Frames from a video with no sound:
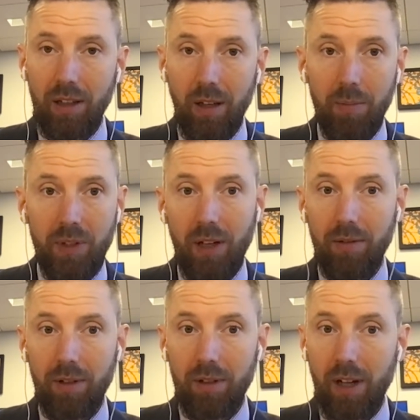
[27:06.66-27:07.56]
comes down
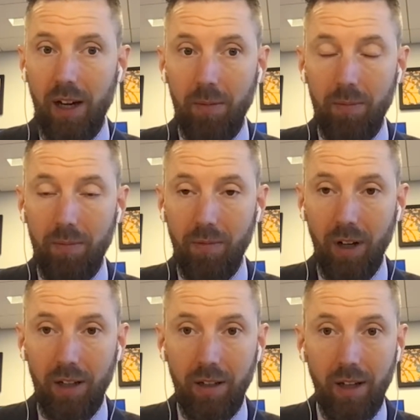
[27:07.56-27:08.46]
to time,
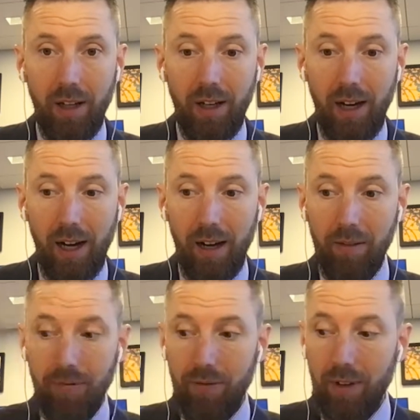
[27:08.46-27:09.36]
right?
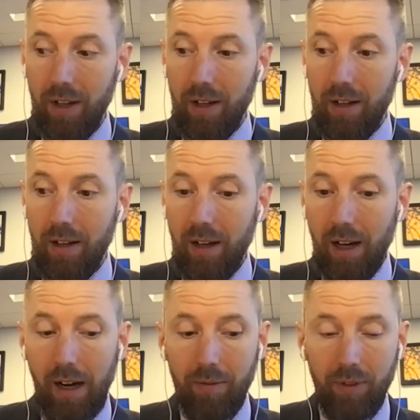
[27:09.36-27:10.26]
I've
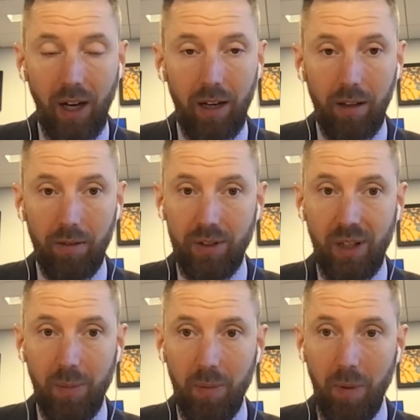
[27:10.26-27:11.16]
I've got a little
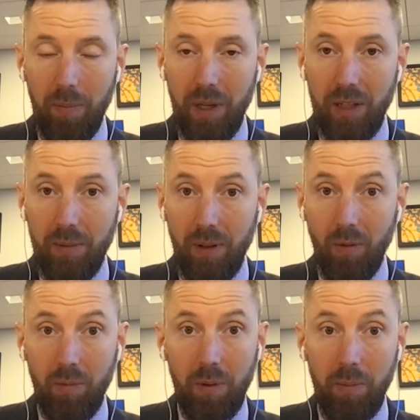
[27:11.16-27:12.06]
setup in my basement that
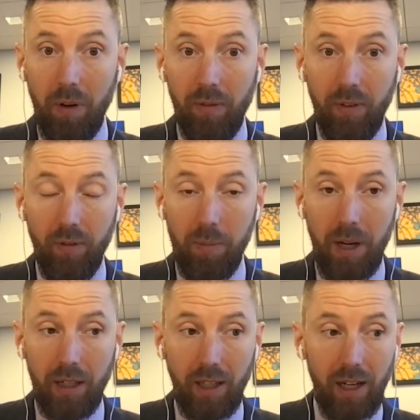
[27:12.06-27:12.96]
would be perfect for
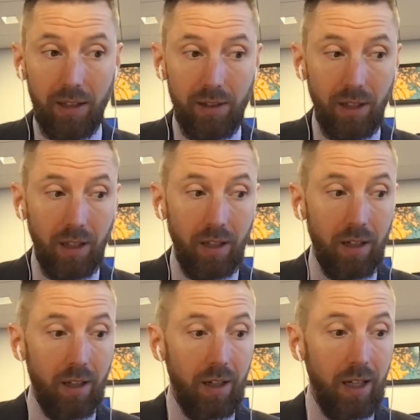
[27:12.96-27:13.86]
podcasting.
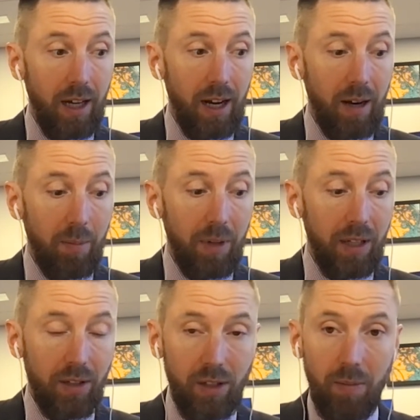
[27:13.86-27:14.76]

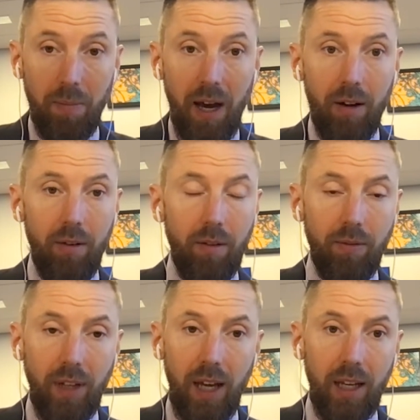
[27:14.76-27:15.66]
It's just a matter of
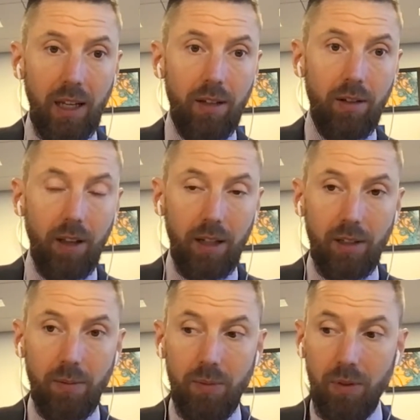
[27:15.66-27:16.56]
getting into like
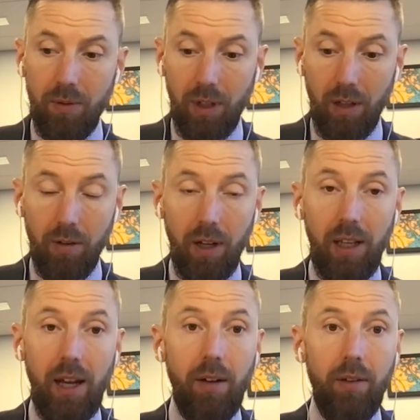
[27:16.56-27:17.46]
some sort of like, okay,
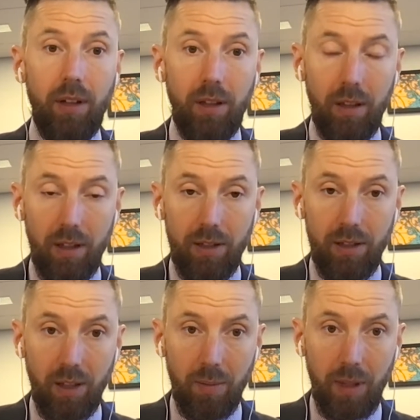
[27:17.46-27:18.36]
now that this
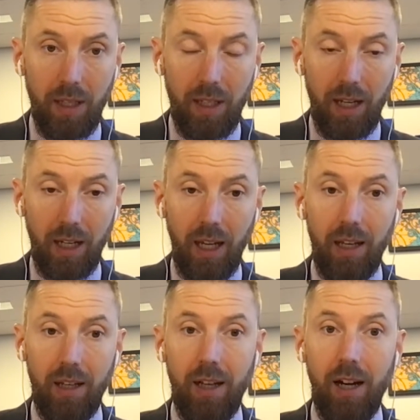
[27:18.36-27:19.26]
is going to be the
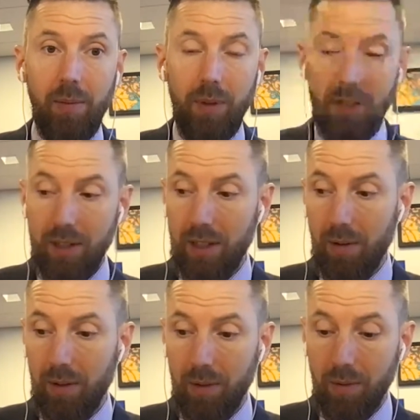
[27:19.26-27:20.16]
dedicated time and this is how
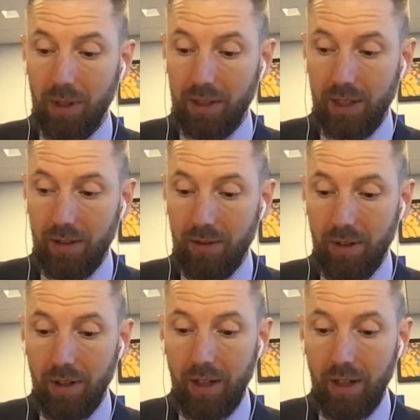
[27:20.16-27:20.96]
I do it, etc.